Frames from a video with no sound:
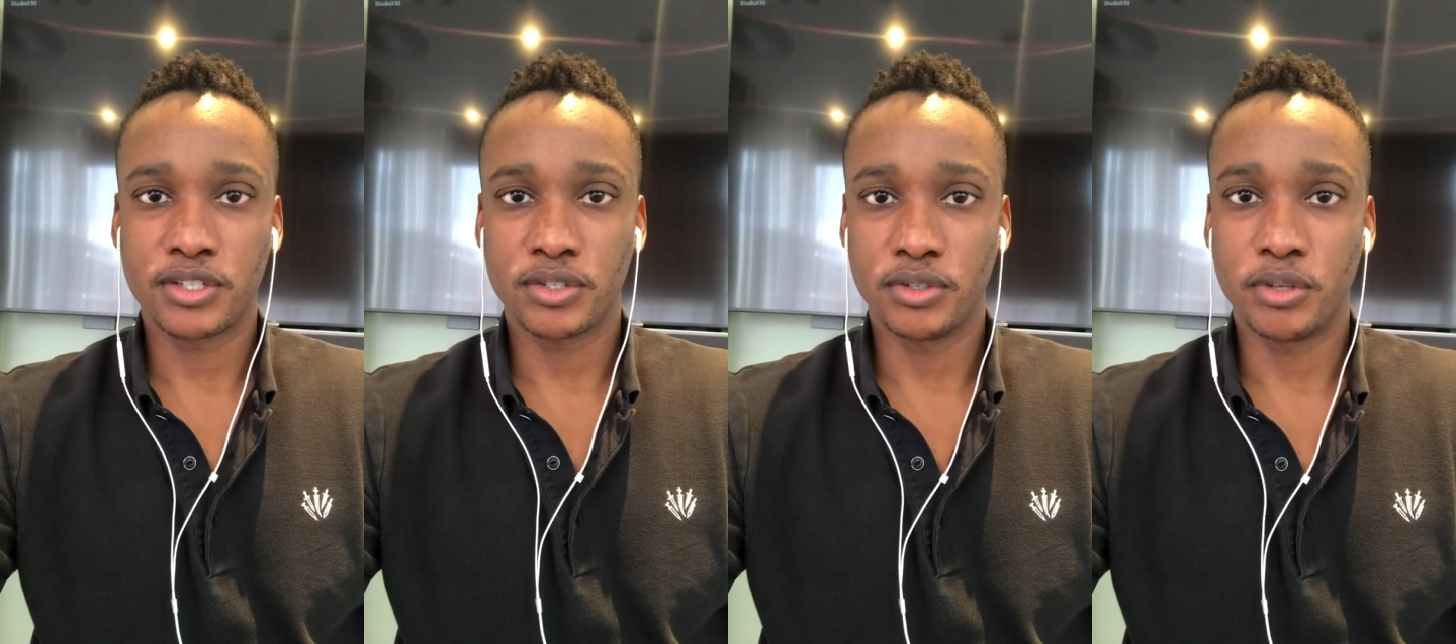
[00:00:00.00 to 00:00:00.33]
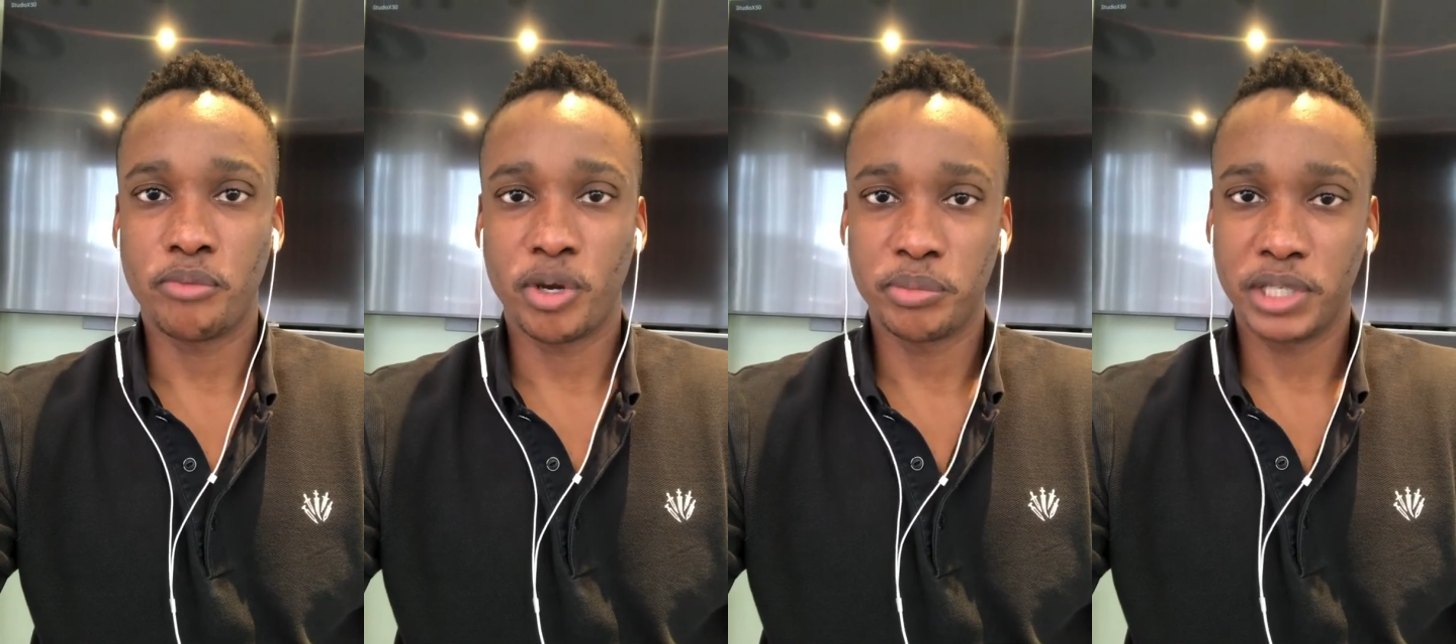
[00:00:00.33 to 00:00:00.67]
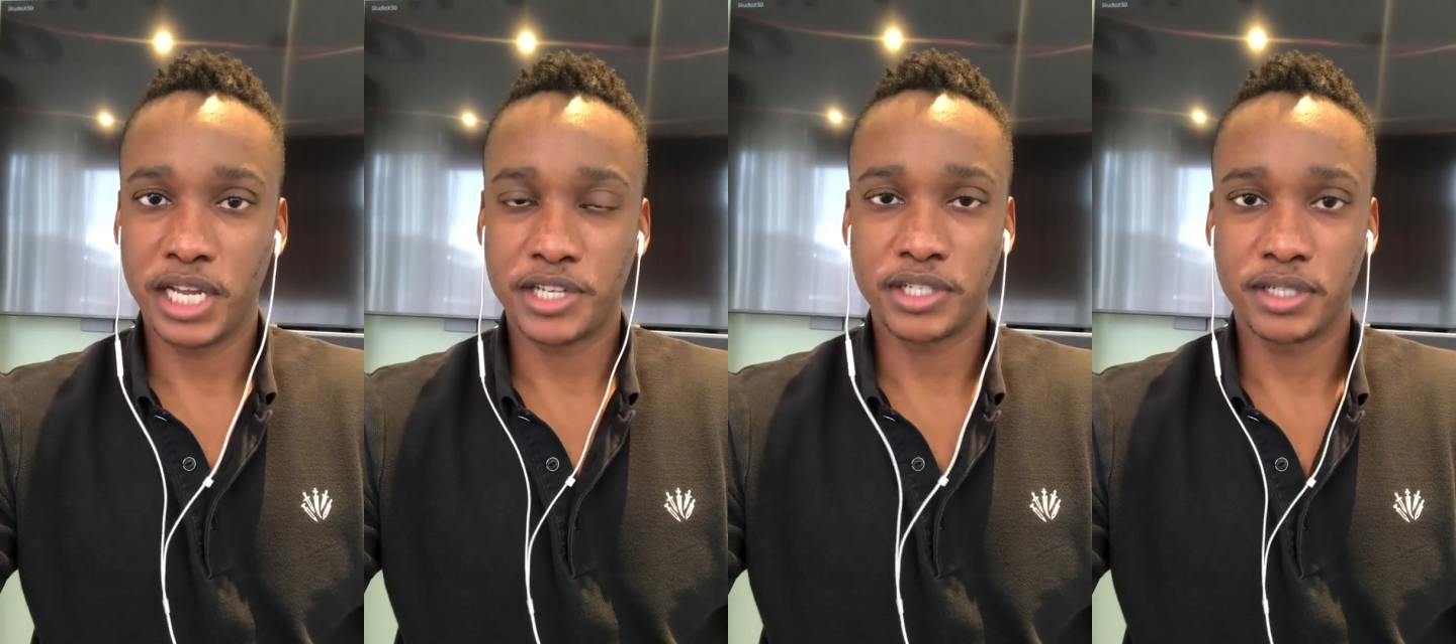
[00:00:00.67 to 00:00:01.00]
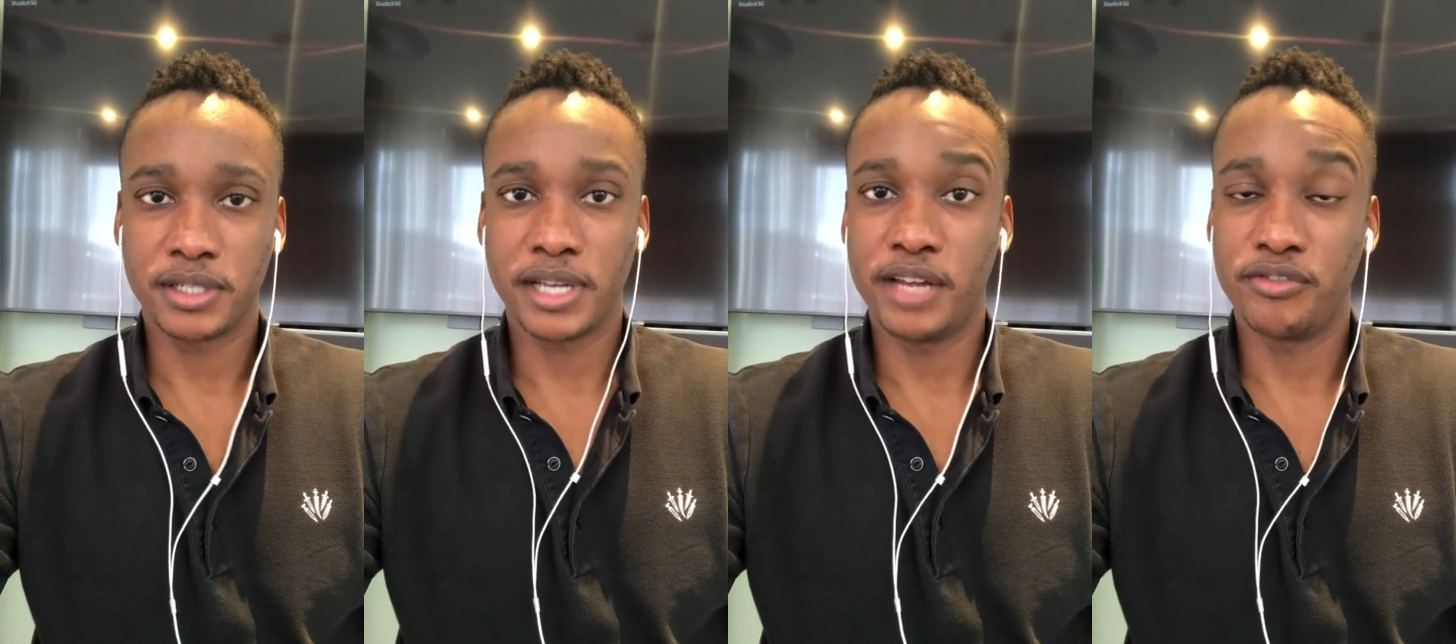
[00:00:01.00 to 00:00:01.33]
to the population
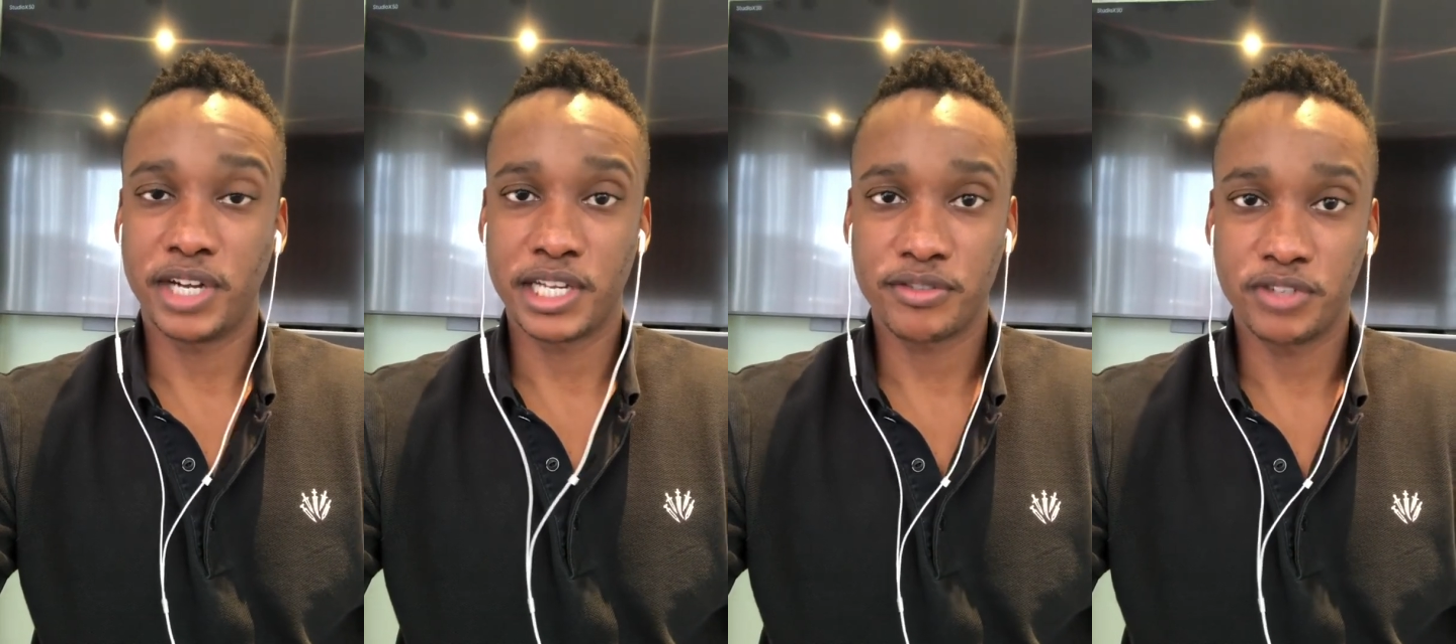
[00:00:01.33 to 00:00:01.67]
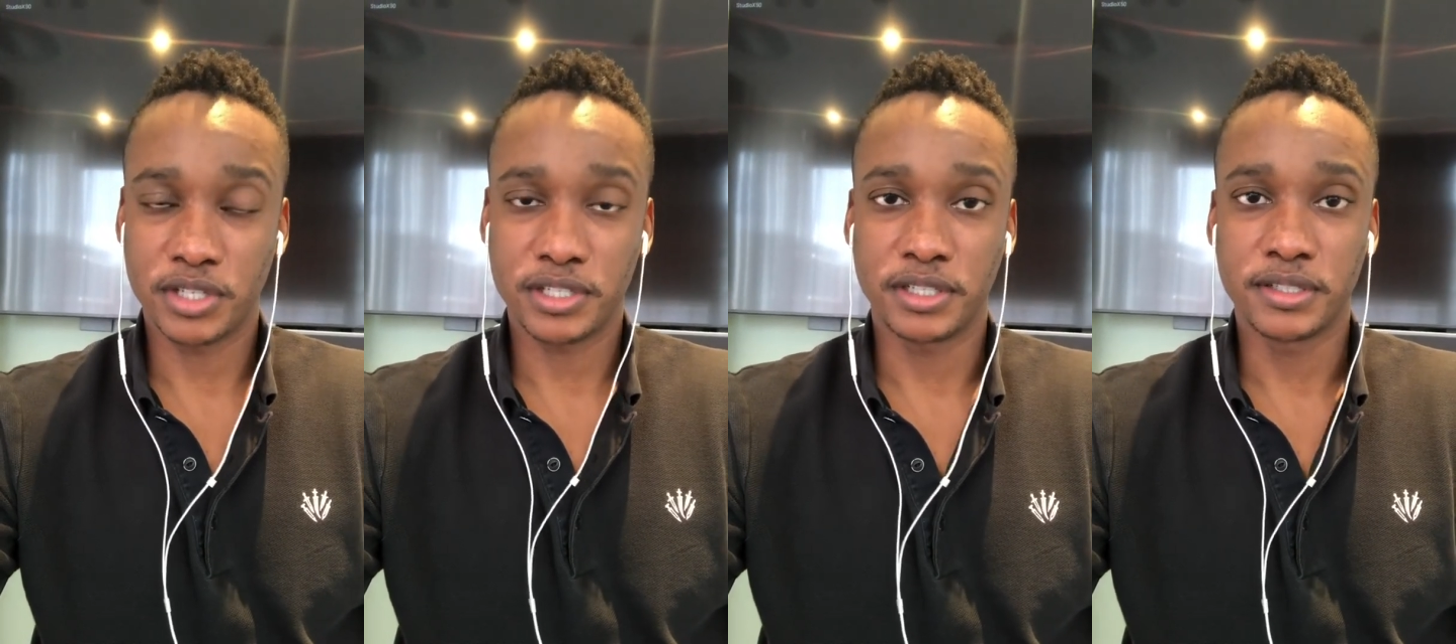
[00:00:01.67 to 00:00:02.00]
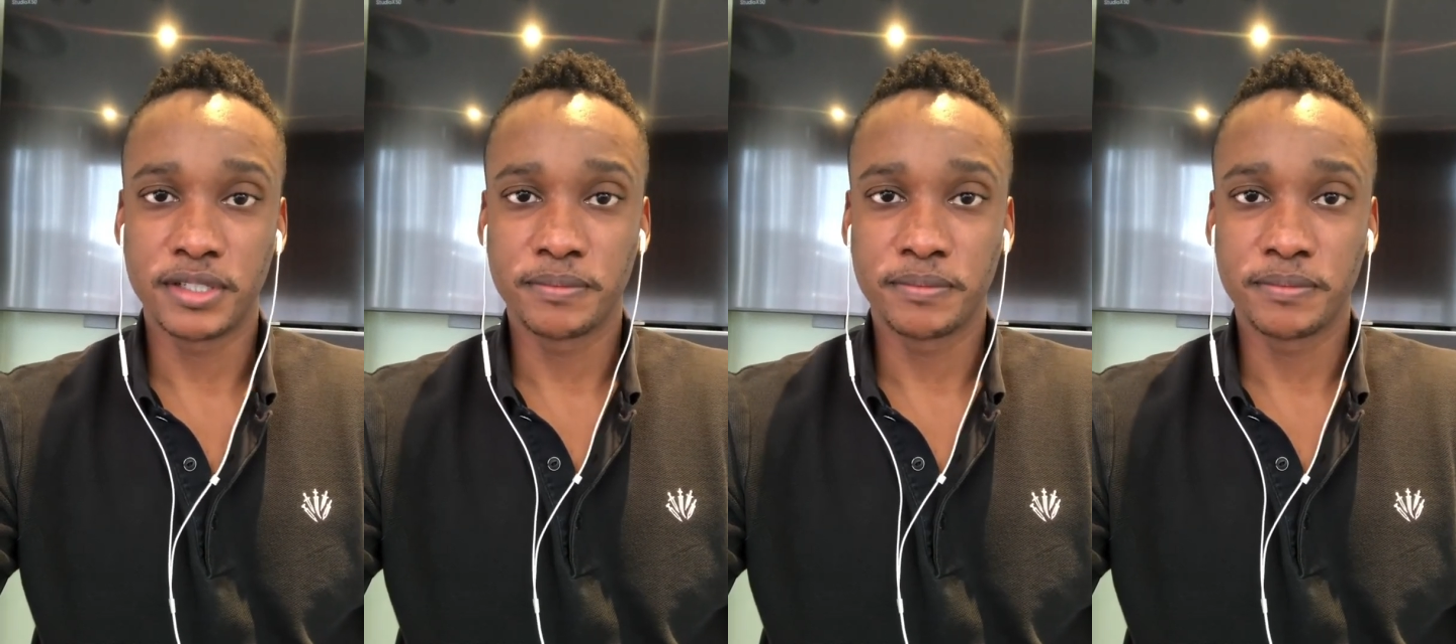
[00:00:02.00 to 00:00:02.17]
and vice versa.